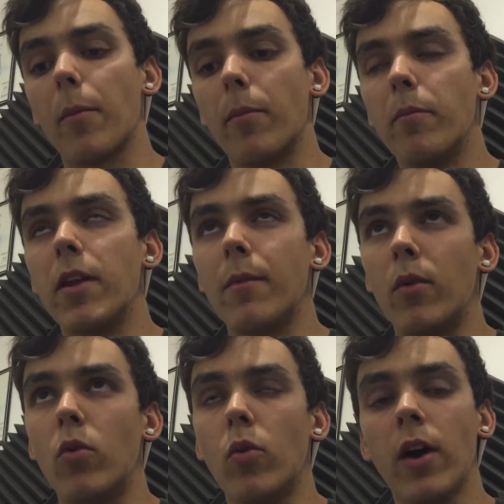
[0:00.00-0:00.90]

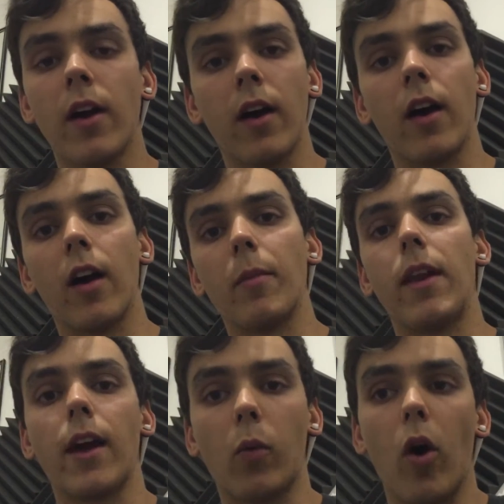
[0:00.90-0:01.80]
minimal
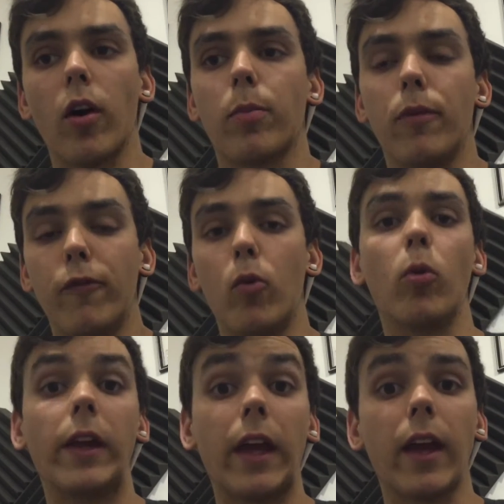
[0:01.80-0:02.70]
legwork
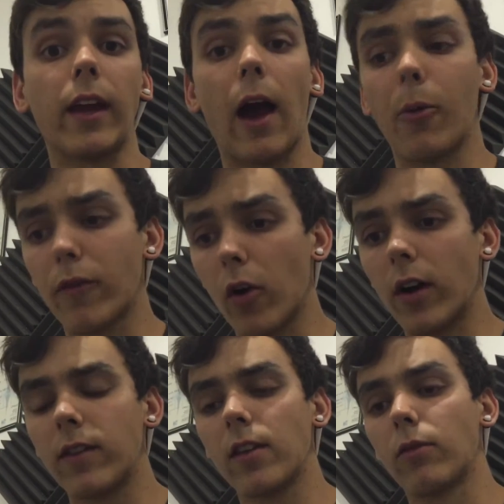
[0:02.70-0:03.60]
before the gig. However,
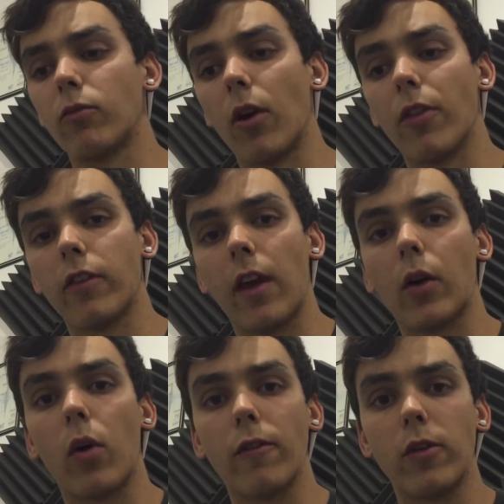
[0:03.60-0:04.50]
I did run the set
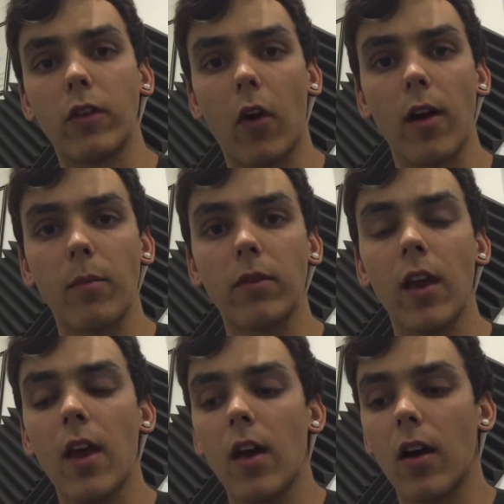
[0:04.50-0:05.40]
quite a few times
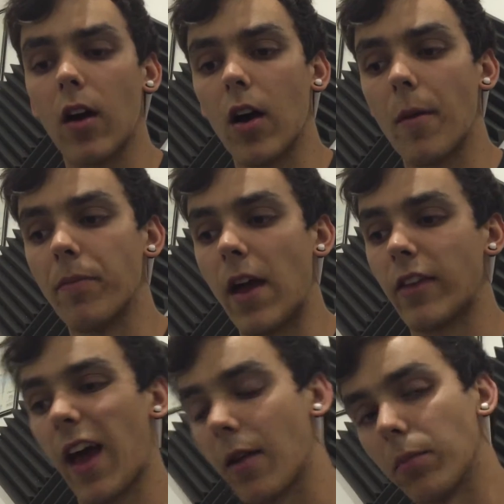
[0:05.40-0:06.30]

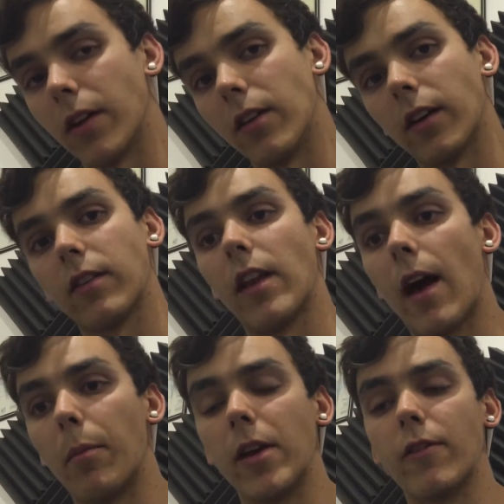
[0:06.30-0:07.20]
as I hadn't played, like I said, I
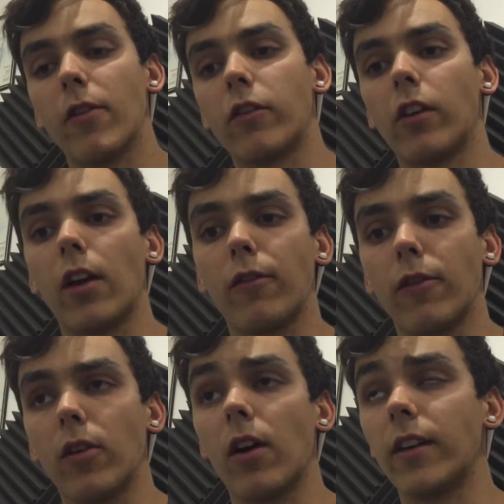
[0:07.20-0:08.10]
hadn't played a function gig
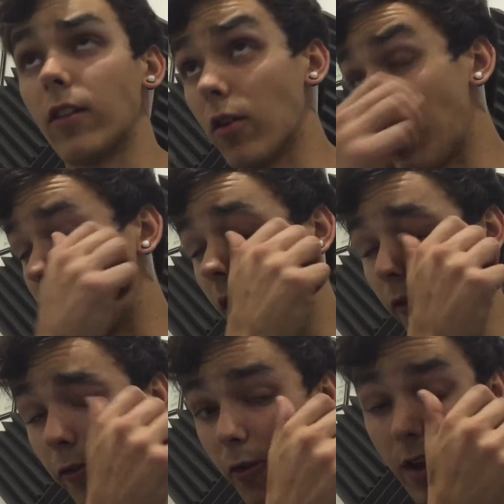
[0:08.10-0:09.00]
for, I don't know, maybe
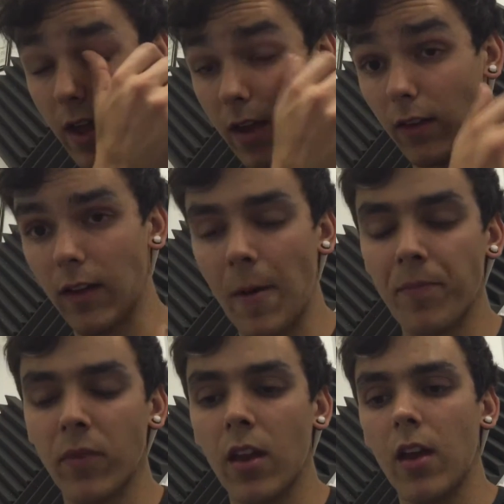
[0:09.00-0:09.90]
like 3 years.
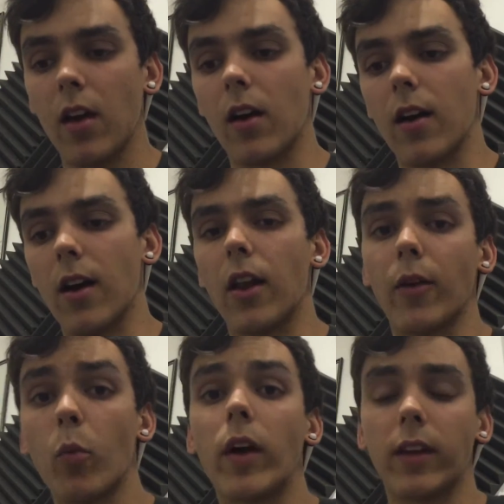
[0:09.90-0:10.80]

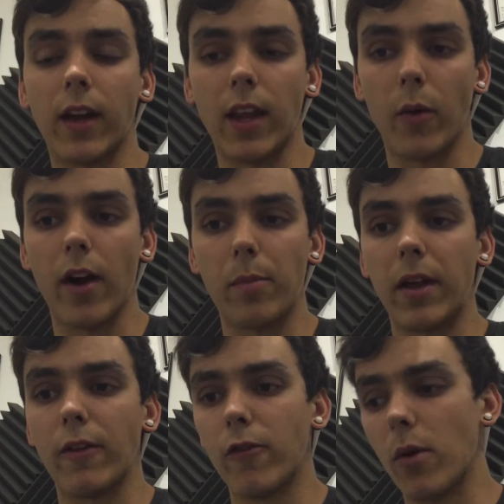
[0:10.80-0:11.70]
Like a wedding anyway. I
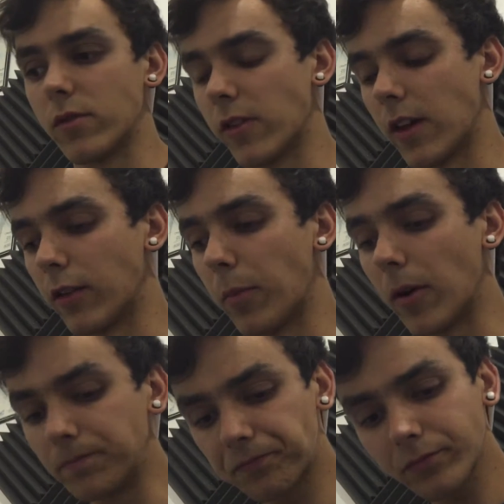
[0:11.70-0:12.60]
played a few other things,
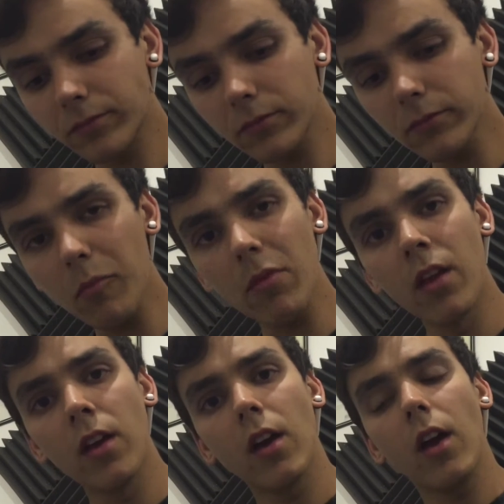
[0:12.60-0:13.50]
but
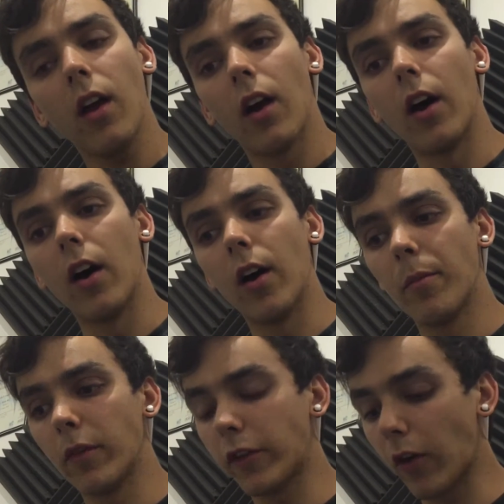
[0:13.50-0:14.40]

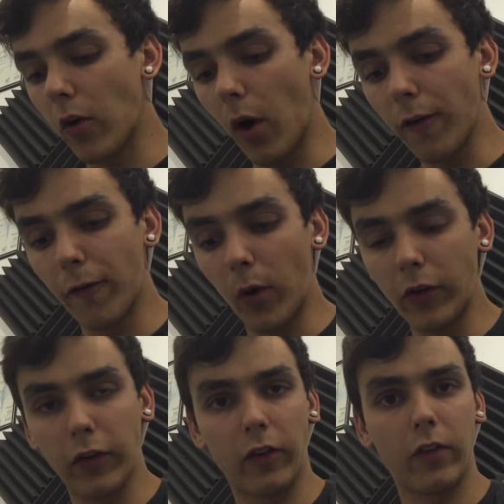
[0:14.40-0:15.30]
so I thought
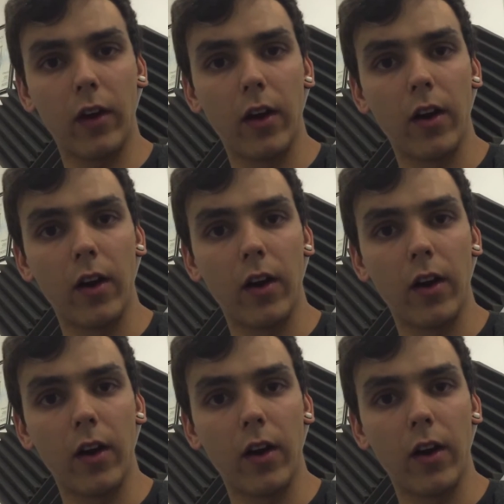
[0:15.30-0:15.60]
I'd just